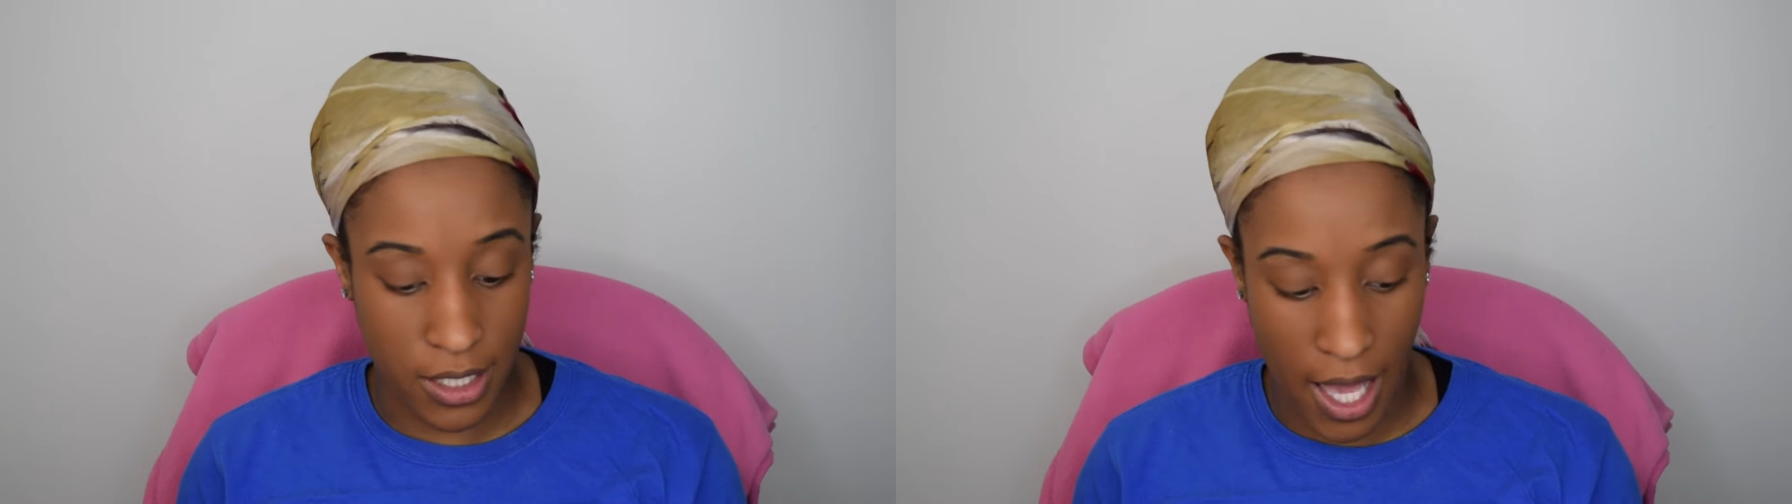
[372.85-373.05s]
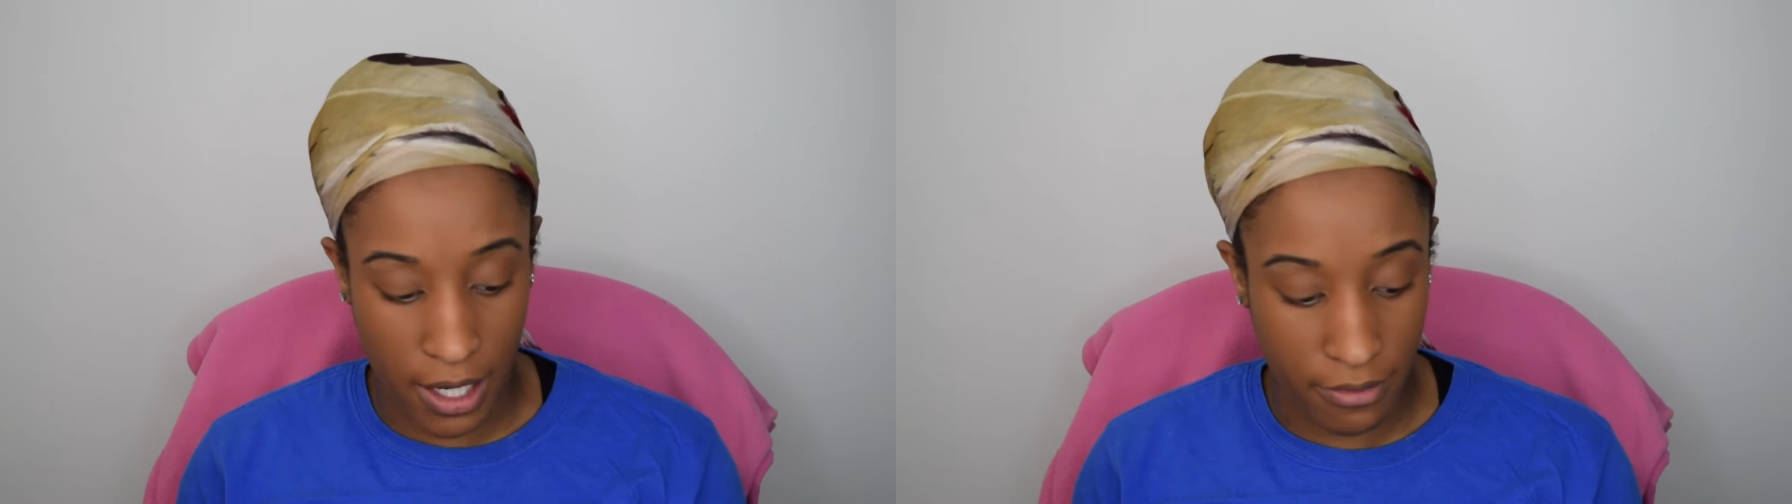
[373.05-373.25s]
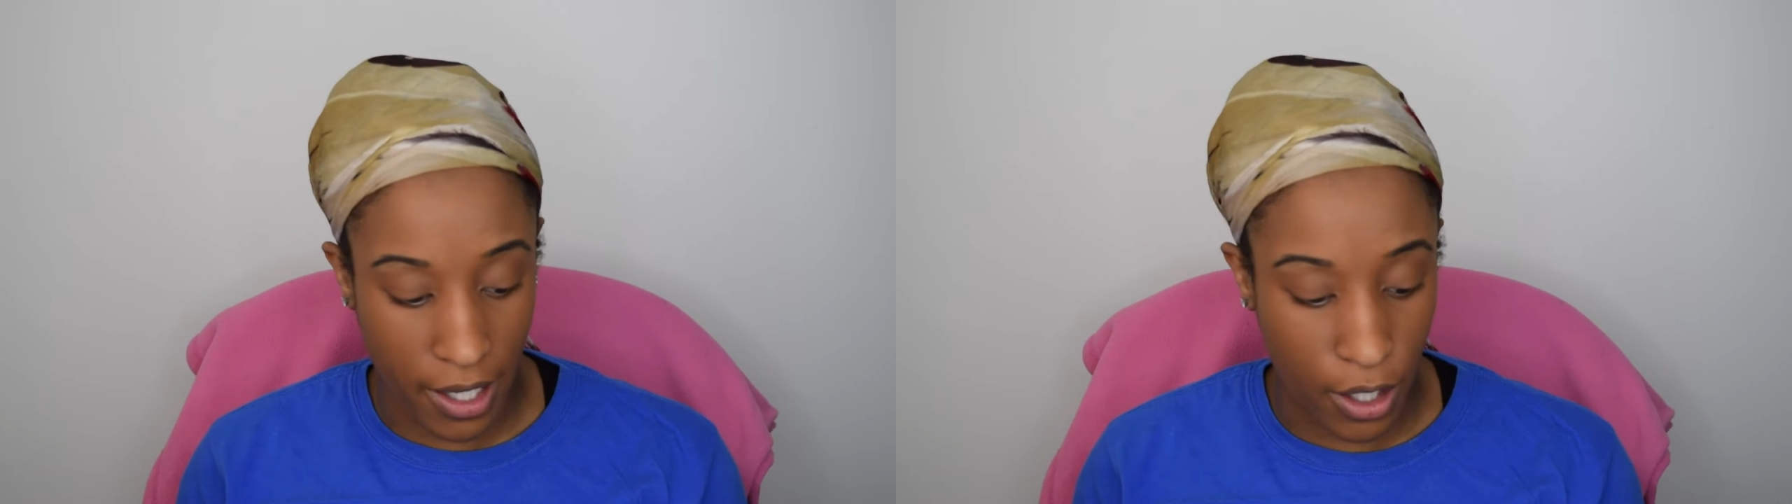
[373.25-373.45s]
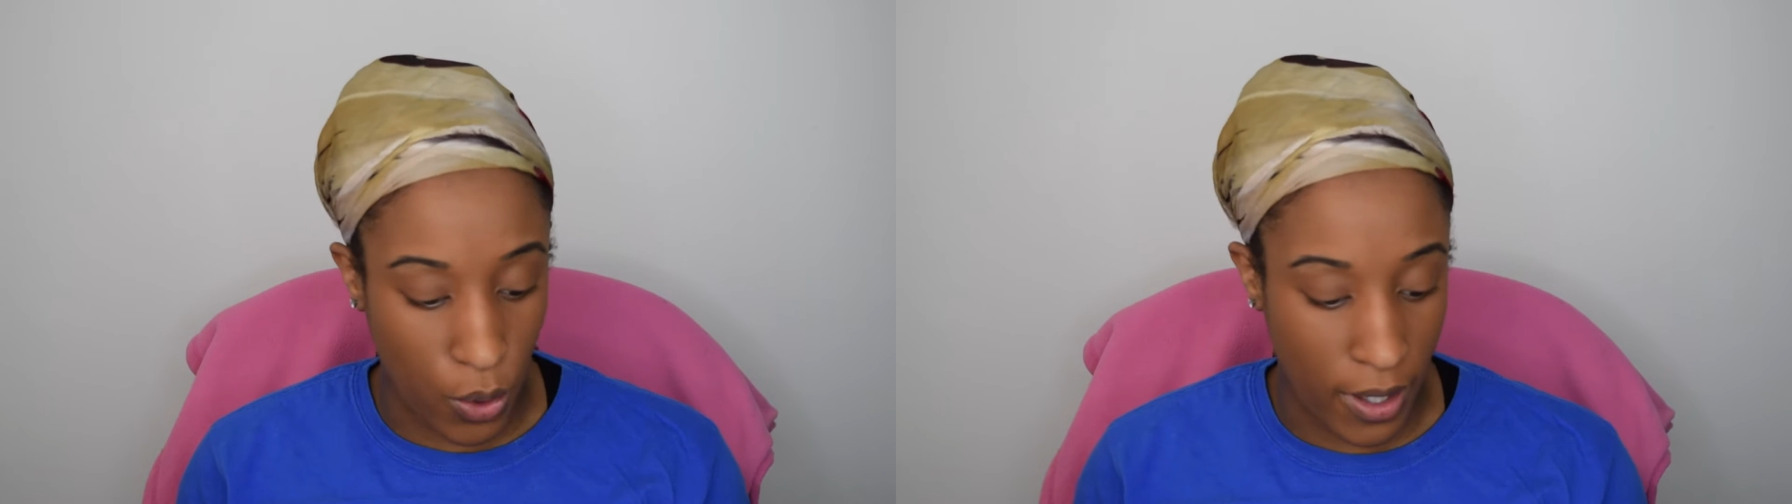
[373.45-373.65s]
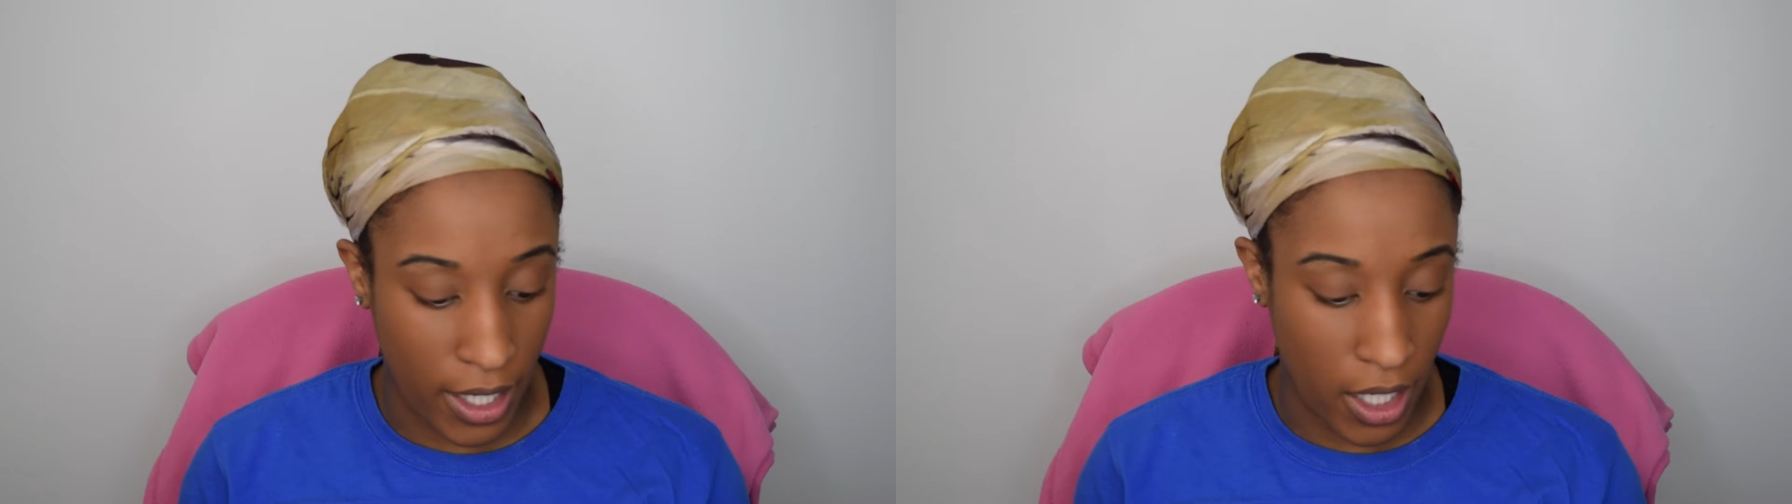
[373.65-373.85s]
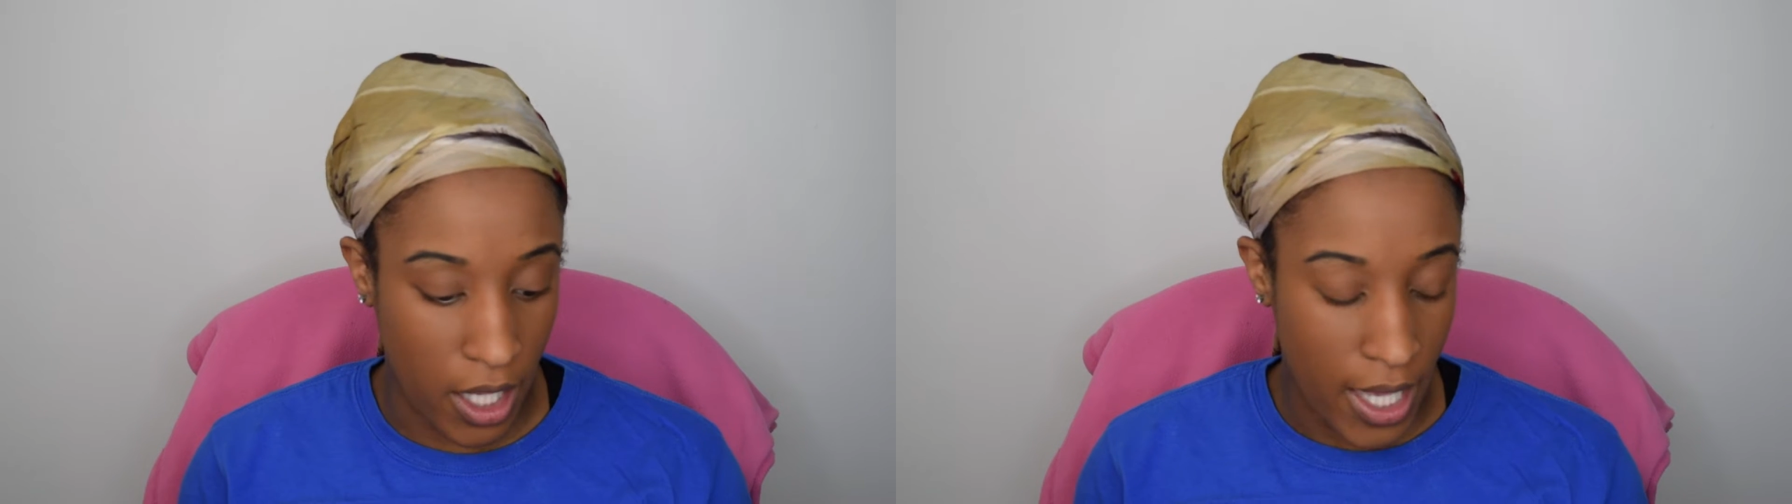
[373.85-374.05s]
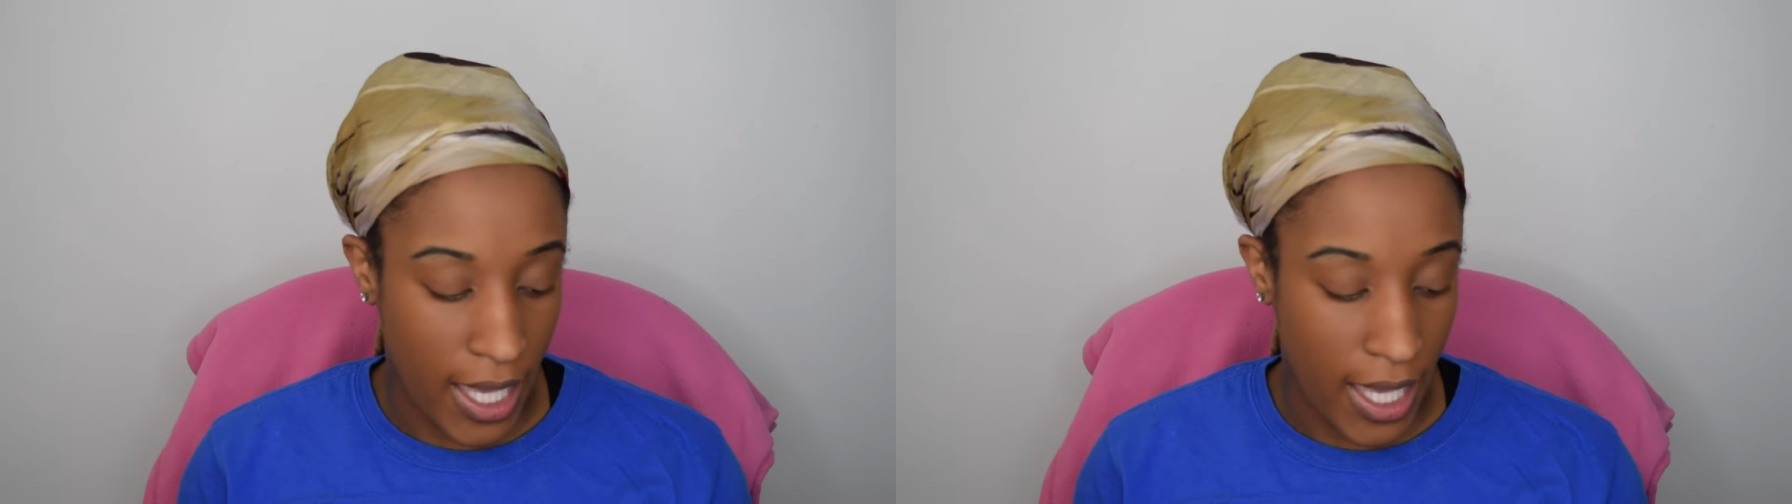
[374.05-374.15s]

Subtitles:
kind of like going